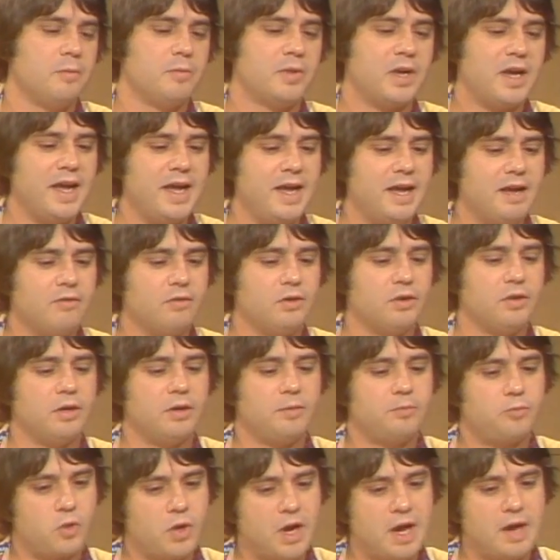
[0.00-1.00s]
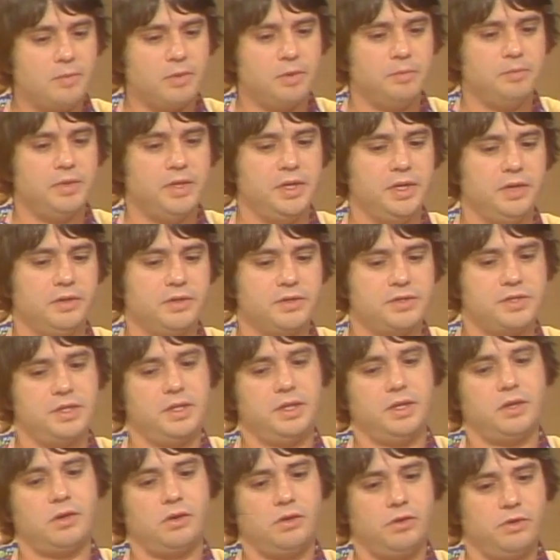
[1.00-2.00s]
But I have a problem being in the
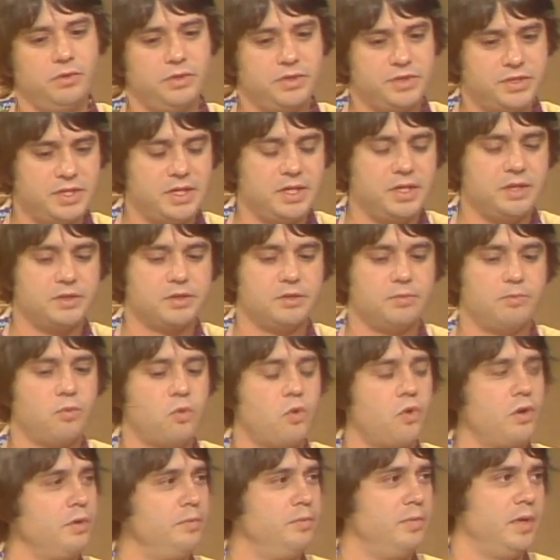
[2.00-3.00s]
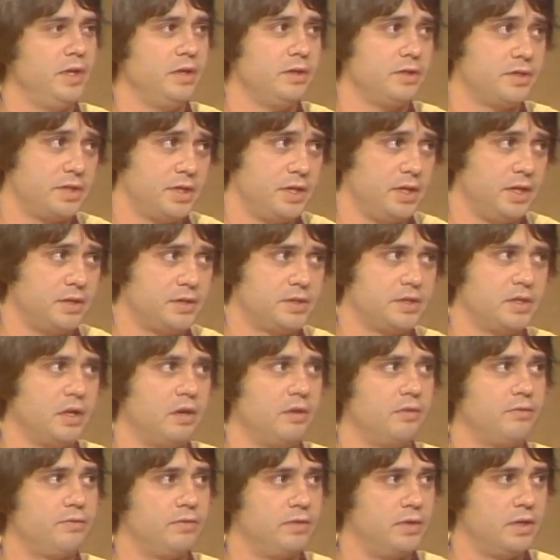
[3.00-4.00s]
city, although the city has supported me, the city
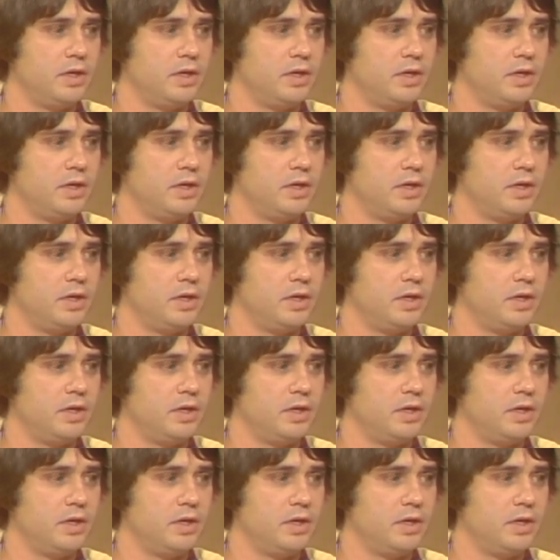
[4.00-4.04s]
itself.